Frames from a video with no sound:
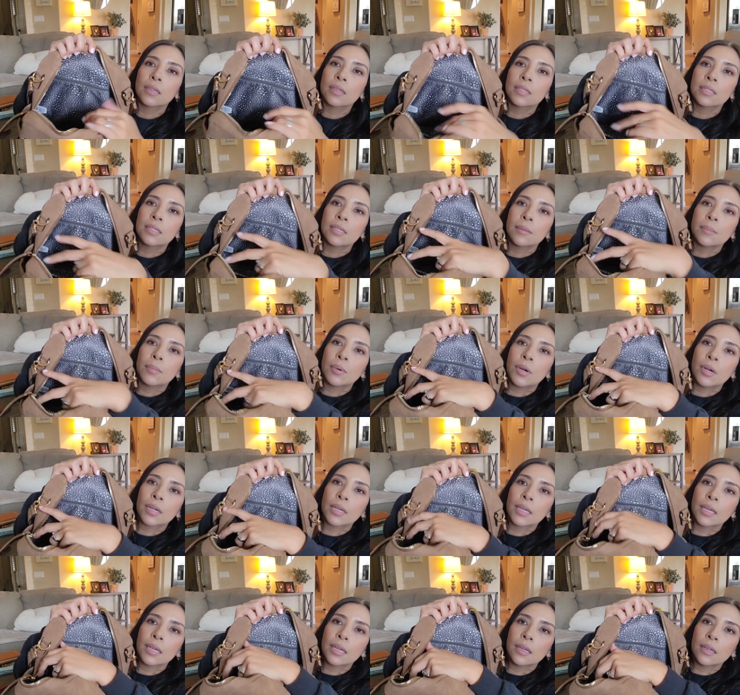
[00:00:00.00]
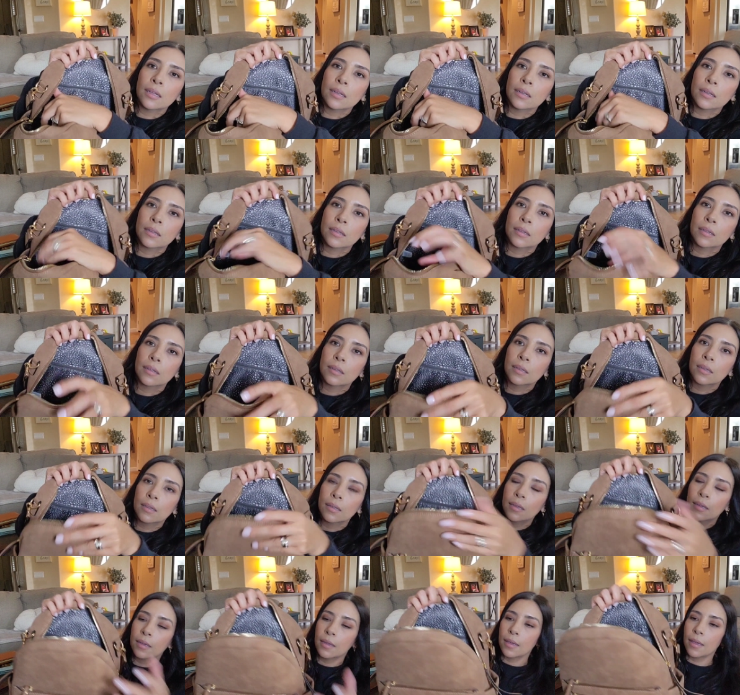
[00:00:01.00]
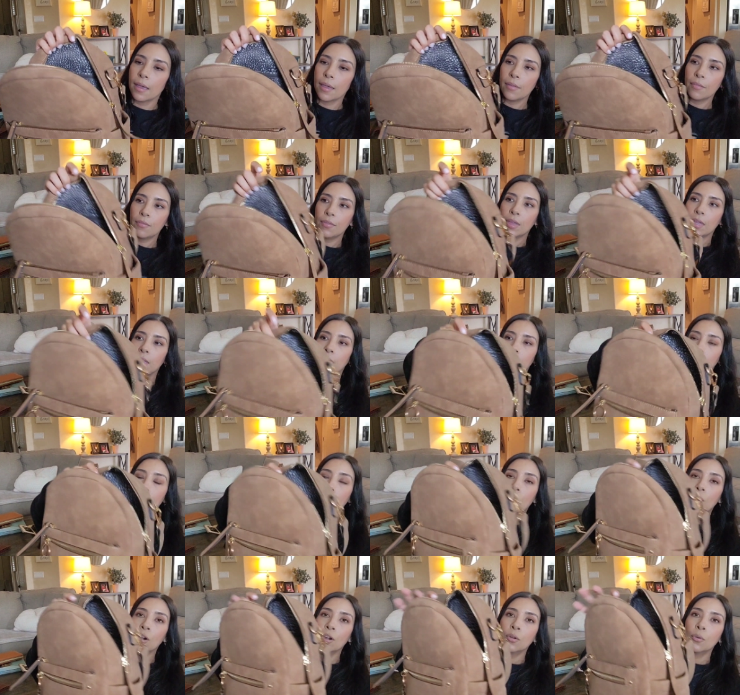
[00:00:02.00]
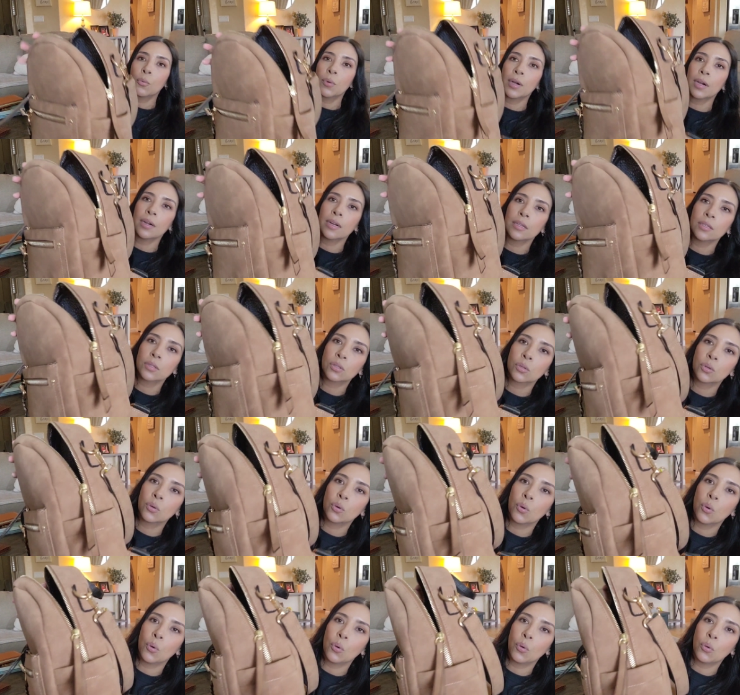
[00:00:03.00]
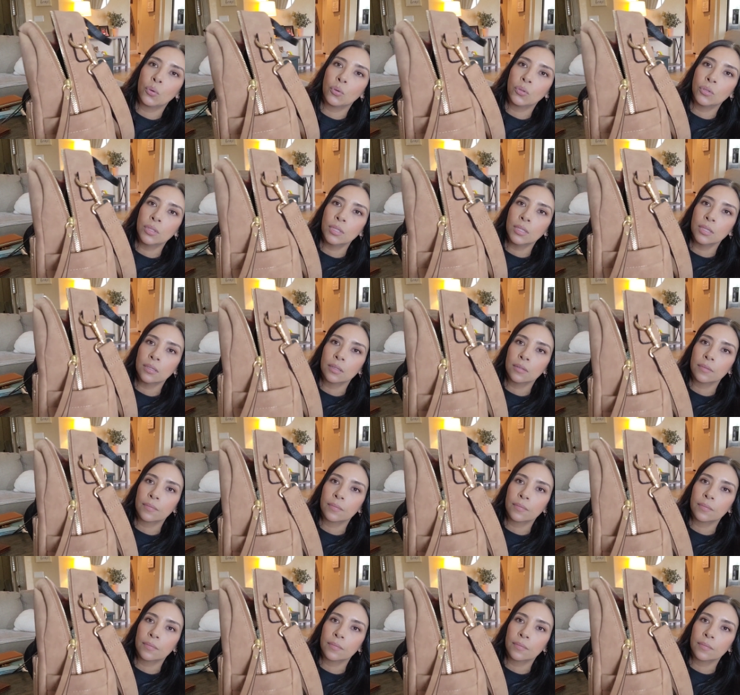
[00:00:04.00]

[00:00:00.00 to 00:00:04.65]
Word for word: a zip pocket. And then the hardware is gold.